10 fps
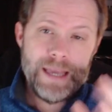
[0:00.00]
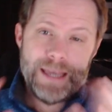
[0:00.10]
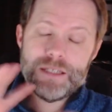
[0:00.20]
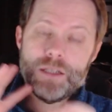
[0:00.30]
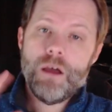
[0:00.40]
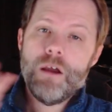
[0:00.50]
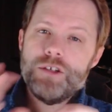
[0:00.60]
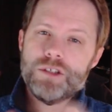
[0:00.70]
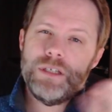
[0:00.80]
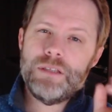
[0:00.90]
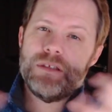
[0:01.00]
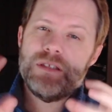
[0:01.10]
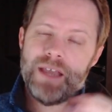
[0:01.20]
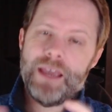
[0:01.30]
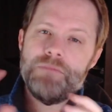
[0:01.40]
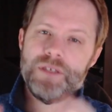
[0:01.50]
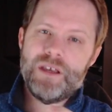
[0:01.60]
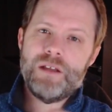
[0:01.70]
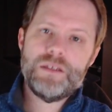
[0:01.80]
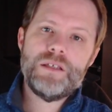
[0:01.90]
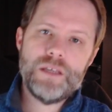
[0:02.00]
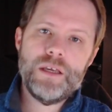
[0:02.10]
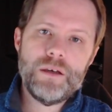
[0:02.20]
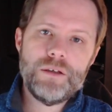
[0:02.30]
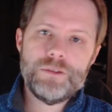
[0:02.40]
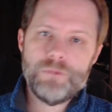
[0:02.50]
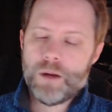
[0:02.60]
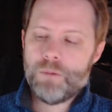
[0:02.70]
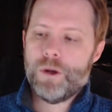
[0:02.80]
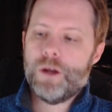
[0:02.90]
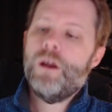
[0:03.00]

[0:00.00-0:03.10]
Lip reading: is largely the same set of skills where we're